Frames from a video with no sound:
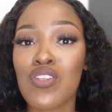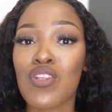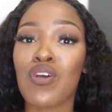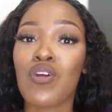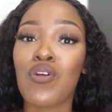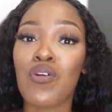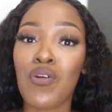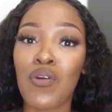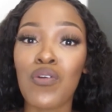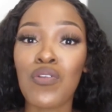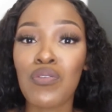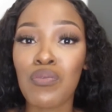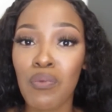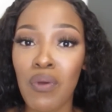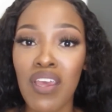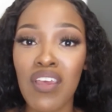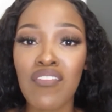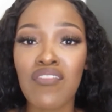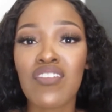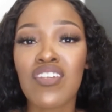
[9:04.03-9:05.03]
the growth
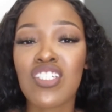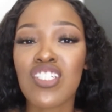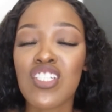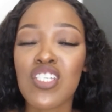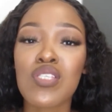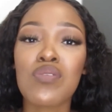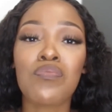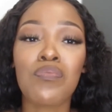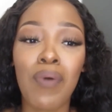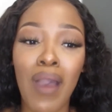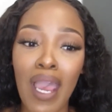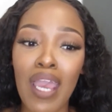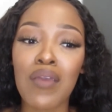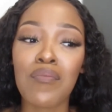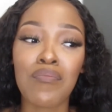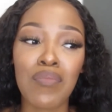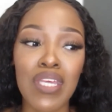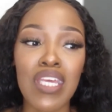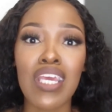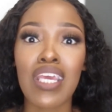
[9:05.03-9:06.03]
wave just by
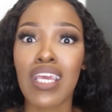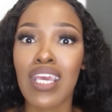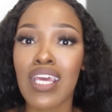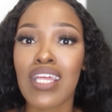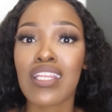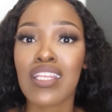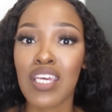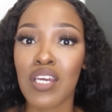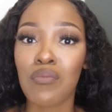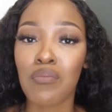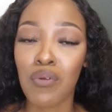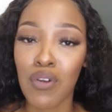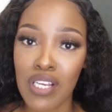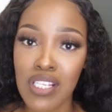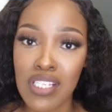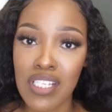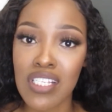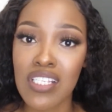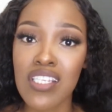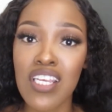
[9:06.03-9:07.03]
being in their
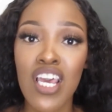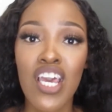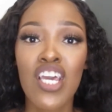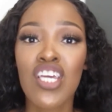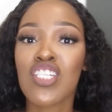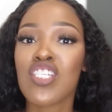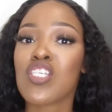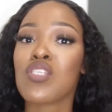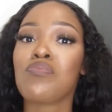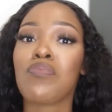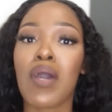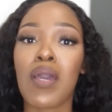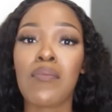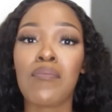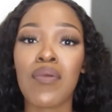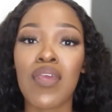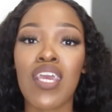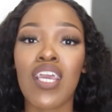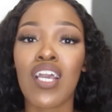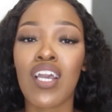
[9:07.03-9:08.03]
presence, just by
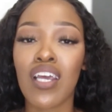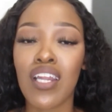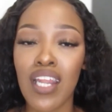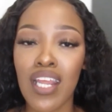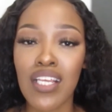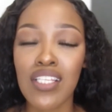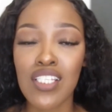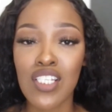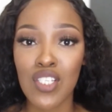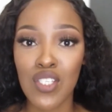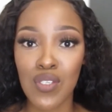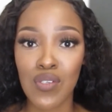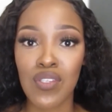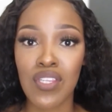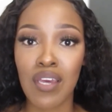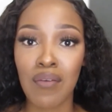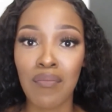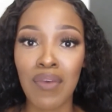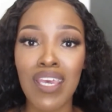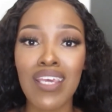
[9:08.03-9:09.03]
being connected to
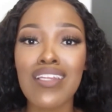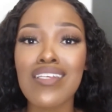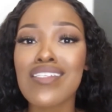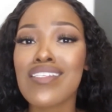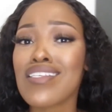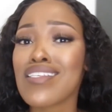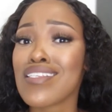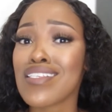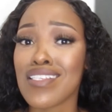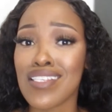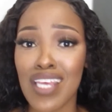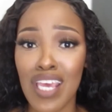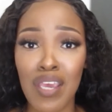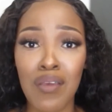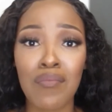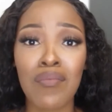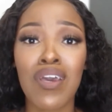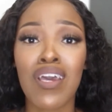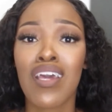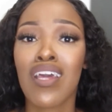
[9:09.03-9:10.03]
them? It is the
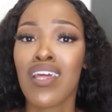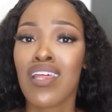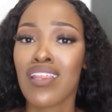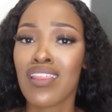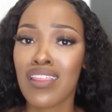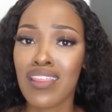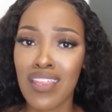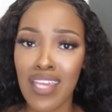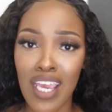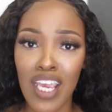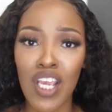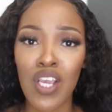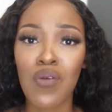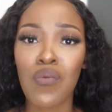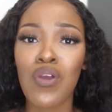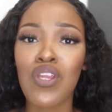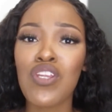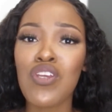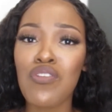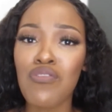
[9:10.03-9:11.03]
same thing.
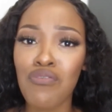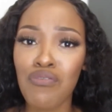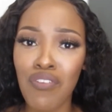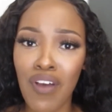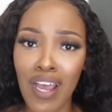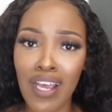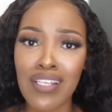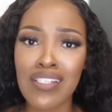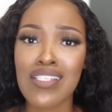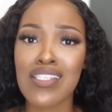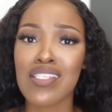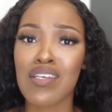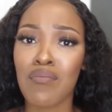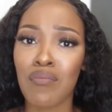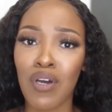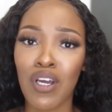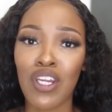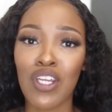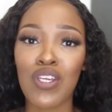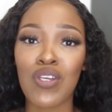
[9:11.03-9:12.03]
When you find
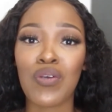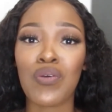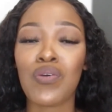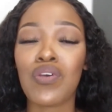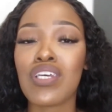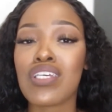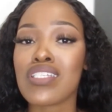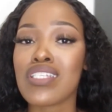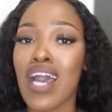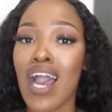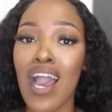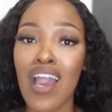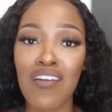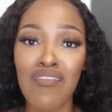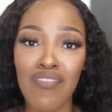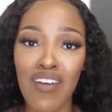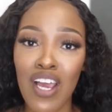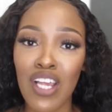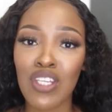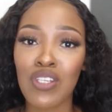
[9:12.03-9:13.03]
somebody who is high
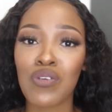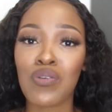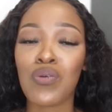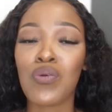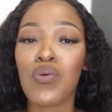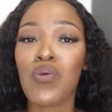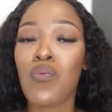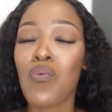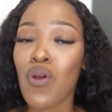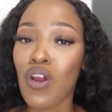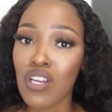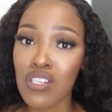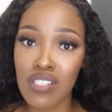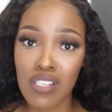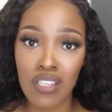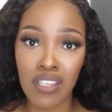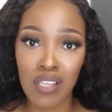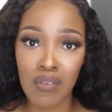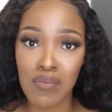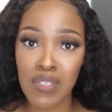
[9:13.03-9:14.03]
value, who works
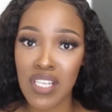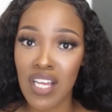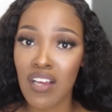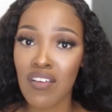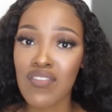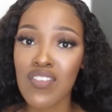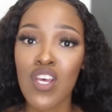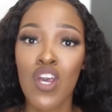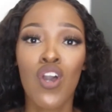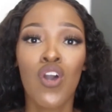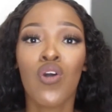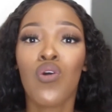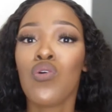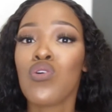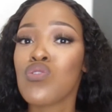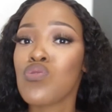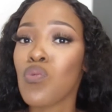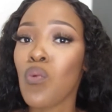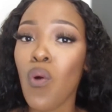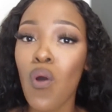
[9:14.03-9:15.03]
on themselves, who
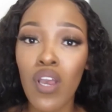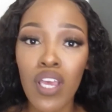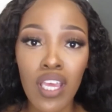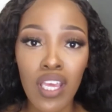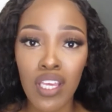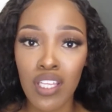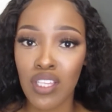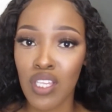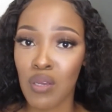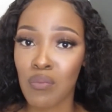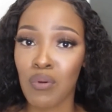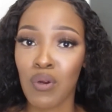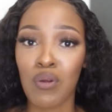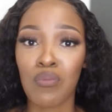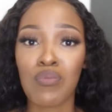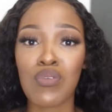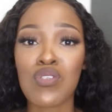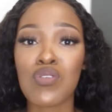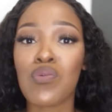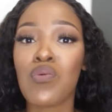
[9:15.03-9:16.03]
is walking in their
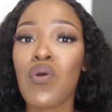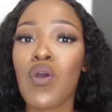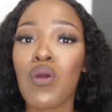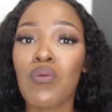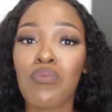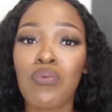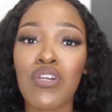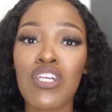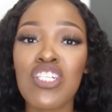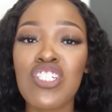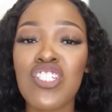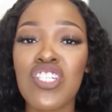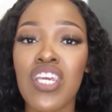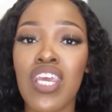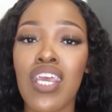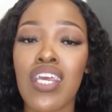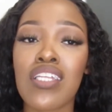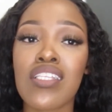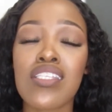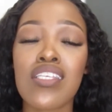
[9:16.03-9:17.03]
purpose, who
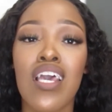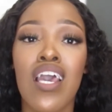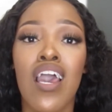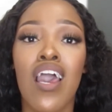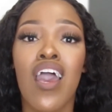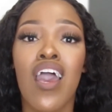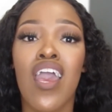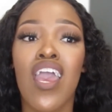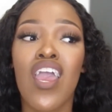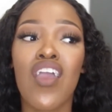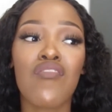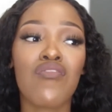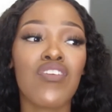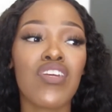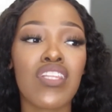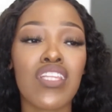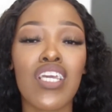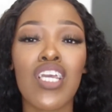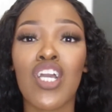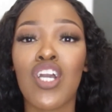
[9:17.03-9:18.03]
appreciates
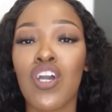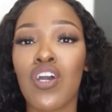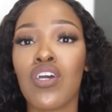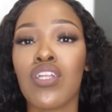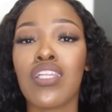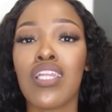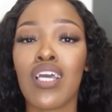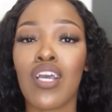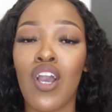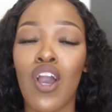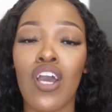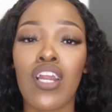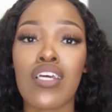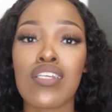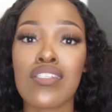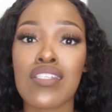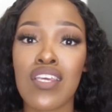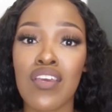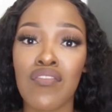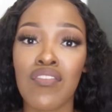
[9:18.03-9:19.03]
everything good that God
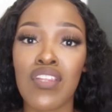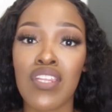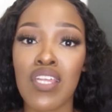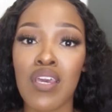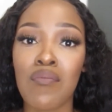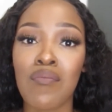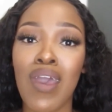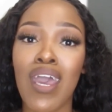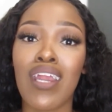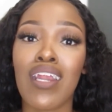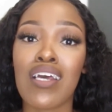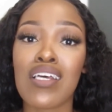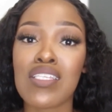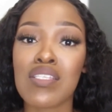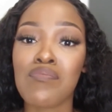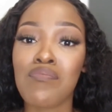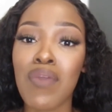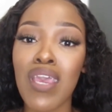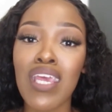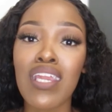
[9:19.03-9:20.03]
has given them and
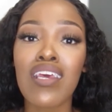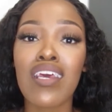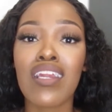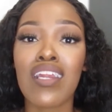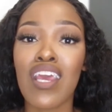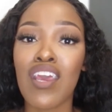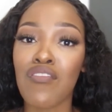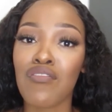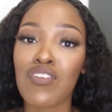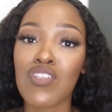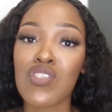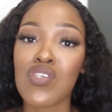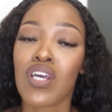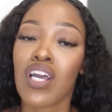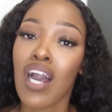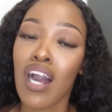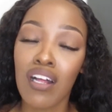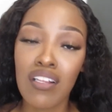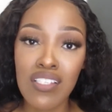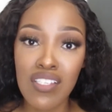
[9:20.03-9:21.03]
has made an effort to
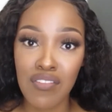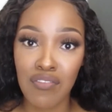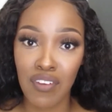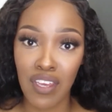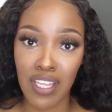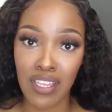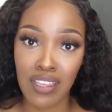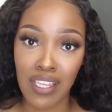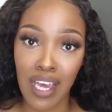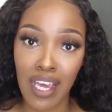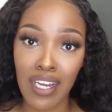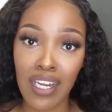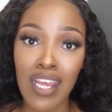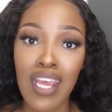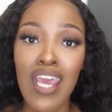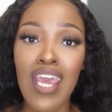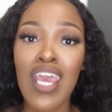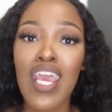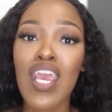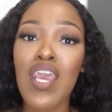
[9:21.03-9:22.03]
cultivate that,
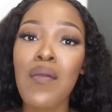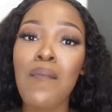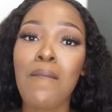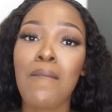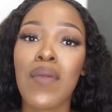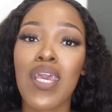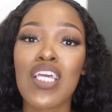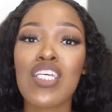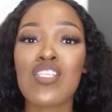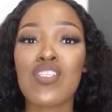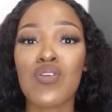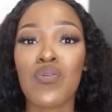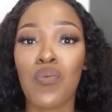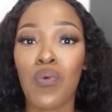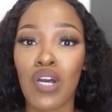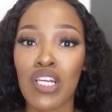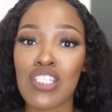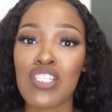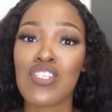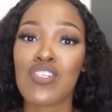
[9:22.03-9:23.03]
it makes you
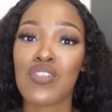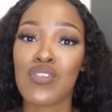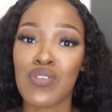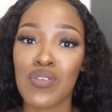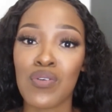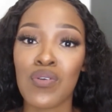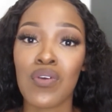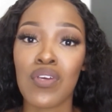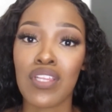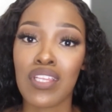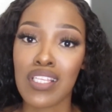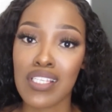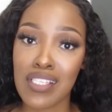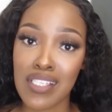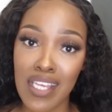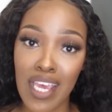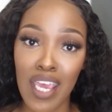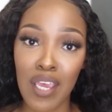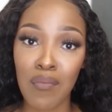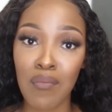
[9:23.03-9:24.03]
want to do the
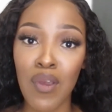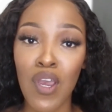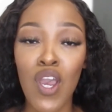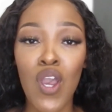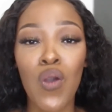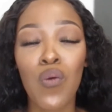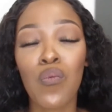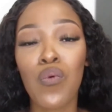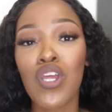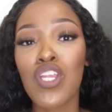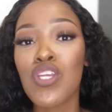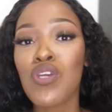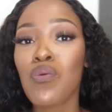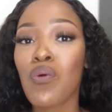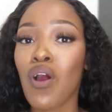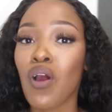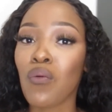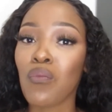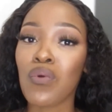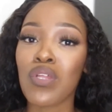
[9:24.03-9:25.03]
same. When you
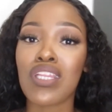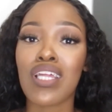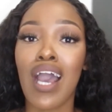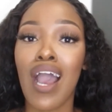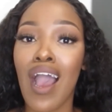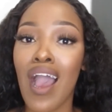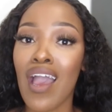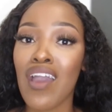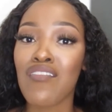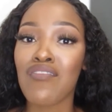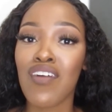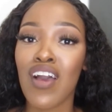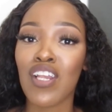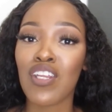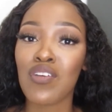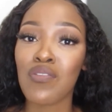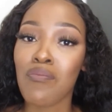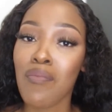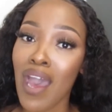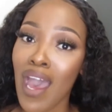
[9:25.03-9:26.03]
are with a high
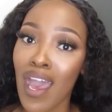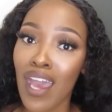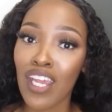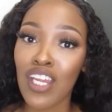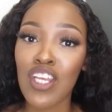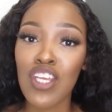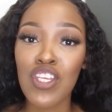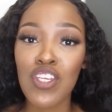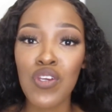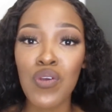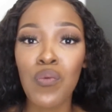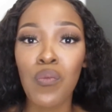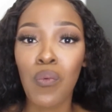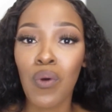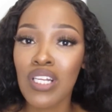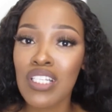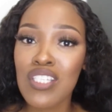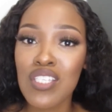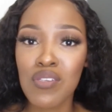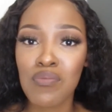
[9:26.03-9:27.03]
value man, you
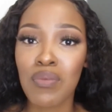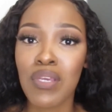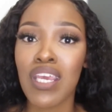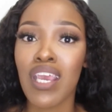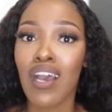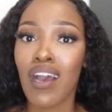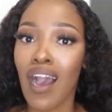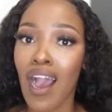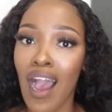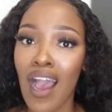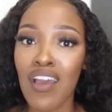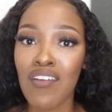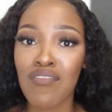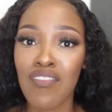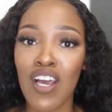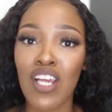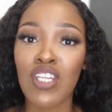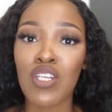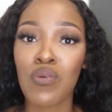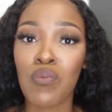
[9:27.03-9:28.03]
want to be a high
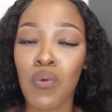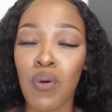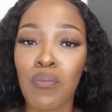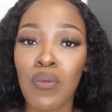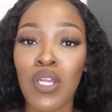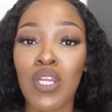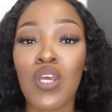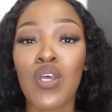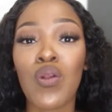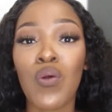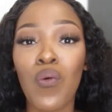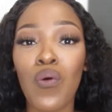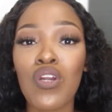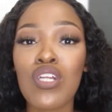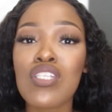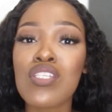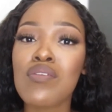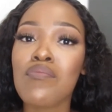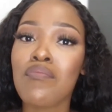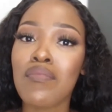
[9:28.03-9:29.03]
value woman in
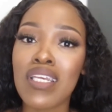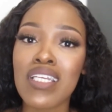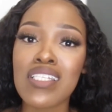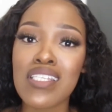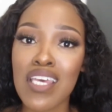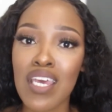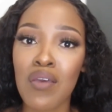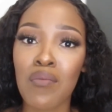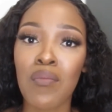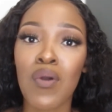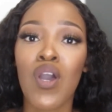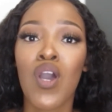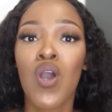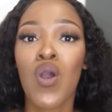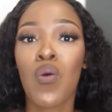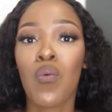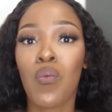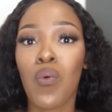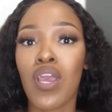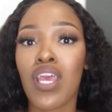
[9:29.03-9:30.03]
order to meet him
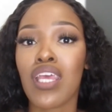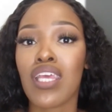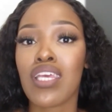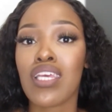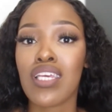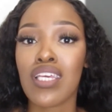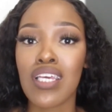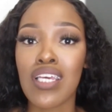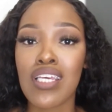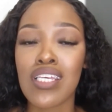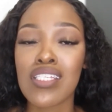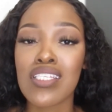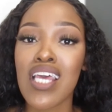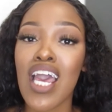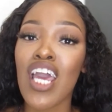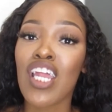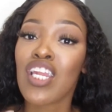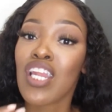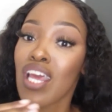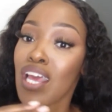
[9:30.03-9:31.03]
where he is,
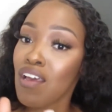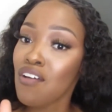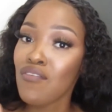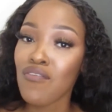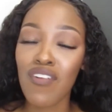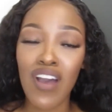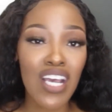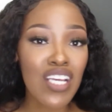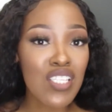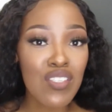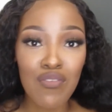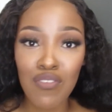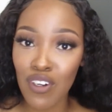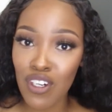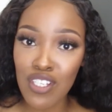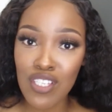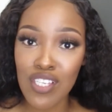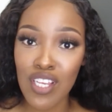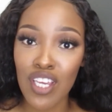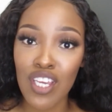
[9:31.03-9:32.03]
and vice
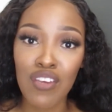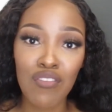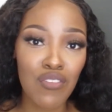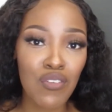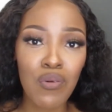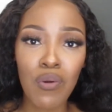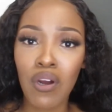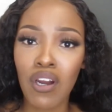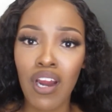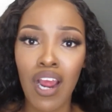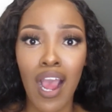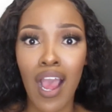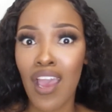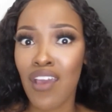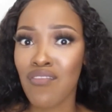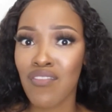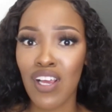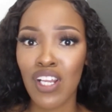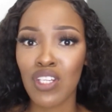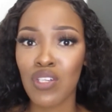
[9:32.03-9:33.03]
versa. If you are a
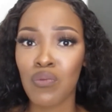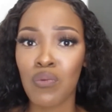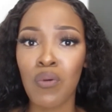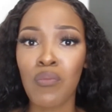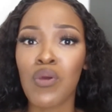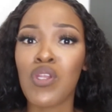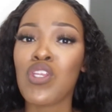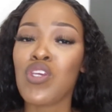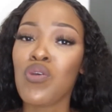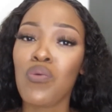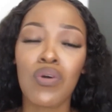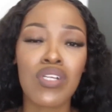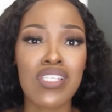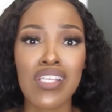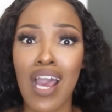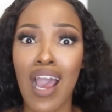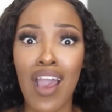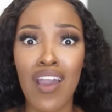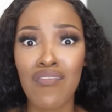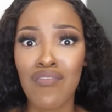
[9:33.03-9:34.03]
high value woman, you want a
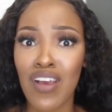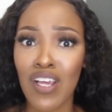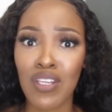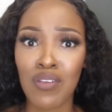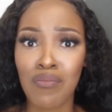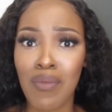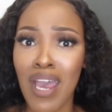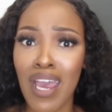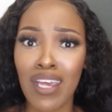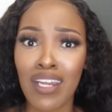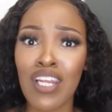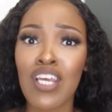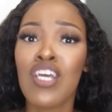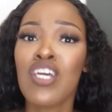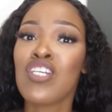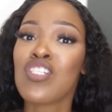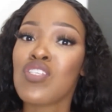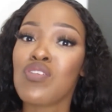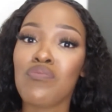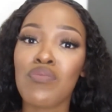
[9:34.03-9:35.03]
high value man
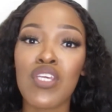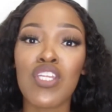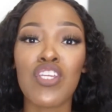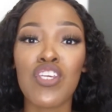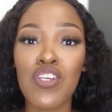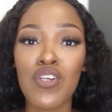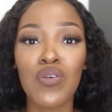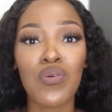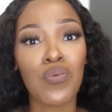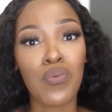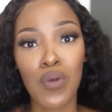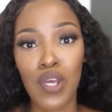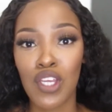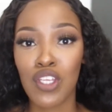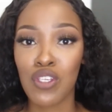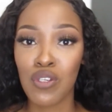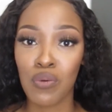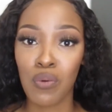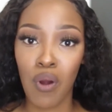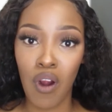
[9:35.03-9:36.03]
to meet you where you